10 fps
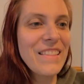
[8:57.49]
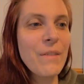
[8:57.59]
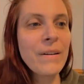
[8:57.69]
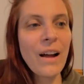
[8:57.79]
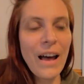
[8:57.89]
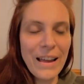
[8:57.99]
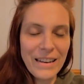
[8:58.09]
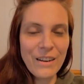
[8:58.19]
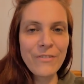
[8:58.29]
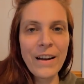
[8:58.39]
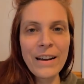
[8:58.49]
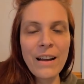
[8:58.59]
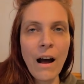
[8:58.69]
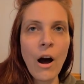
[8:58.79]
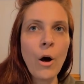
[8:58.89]
They've been
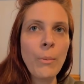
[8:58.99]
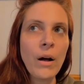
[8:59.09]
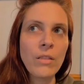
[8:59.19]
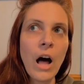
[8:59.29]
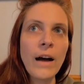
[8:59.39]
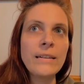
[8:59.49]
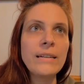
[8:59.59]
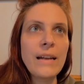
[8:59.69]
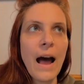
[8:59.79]
identified a lot